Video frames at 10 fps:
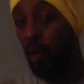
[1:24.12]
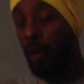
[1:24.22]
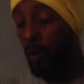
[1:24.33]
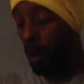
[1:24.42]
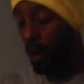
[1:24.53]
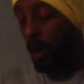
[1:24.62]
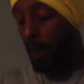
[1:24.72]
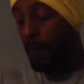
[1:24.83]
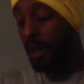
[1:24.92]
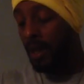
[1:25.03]
21.
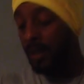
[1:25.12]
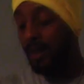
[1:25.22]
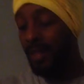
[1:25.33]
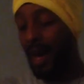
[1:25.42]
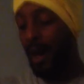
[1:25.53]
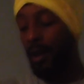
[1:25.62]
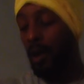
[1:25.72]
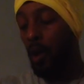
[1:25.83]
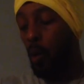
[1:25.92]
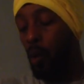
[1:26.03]
Because
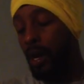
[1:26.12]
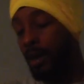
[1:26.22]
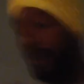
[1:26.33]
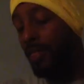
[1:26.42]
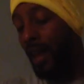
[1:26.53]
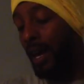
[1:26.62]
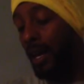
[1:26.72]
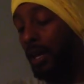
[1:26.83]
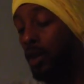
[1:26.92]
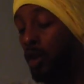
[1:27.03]
that when
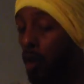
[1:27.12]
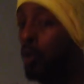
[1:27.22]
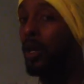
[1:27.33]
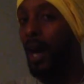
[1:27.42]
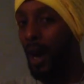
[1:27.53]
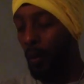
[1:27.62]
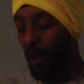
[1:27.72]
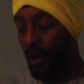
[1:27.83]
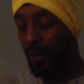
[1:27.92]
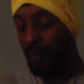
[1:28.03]
they knew
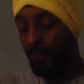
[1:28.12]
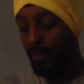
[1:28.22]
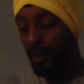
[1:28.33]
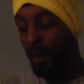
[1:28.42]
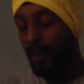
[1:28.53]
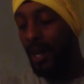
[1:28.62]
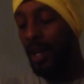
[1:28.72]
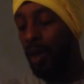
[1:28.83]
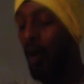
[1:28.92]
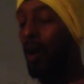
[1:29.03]
Yahweh, they
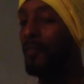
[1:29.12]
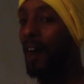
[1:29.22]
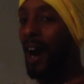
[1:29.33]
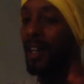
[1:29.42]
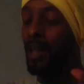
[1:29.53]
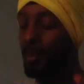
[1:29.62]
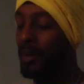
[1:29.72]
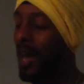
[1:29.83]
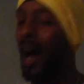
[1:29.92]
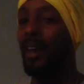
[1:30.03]
glorified
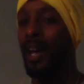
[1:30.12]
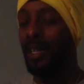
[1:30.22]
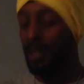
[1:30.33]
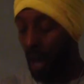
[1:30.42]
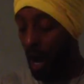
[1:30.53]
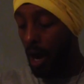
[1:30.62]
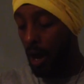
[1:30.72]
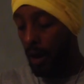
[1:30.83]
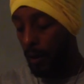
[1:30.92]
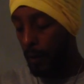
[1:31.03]
him not as
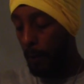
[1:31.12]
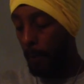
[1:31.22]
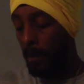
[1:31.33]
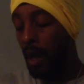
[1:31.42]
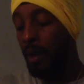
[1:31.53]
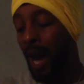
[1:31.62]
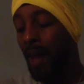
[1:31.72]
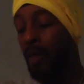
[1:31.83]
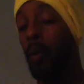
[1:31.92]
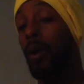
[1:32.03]
God,
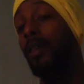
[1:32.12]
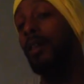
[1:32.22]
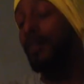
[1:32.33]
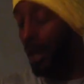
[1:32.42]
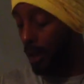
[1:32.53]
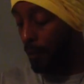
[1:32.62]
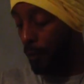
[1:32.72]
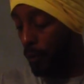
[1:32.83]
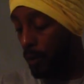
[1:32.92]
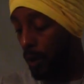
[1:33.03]
neither were they
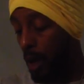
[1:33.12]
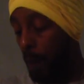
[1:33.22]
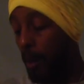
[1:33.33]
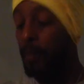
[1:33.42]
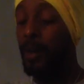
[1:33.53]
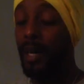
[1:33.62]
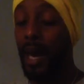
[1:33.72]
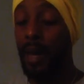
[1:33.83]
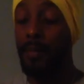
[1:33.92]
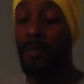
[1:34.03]
thankful, but
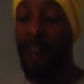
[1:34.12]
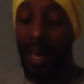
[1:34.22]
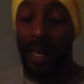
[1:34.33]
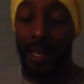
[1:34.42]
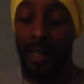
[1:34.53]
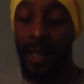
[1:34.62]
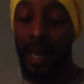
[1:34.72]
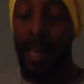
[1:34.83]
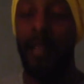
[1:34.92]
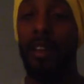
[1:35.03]
became vain
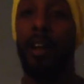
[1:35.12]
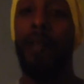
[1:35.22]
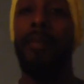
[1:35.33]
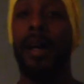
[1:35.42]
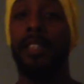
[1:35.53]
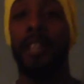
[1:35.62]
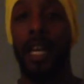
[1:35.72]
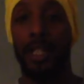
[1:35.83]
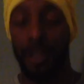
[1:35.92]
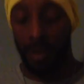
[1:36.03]
in their
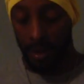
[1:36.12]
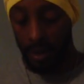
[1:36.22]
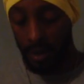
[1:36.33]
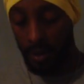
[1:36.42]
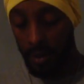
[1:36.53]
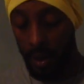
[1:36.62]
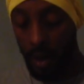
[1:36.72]
imaginations,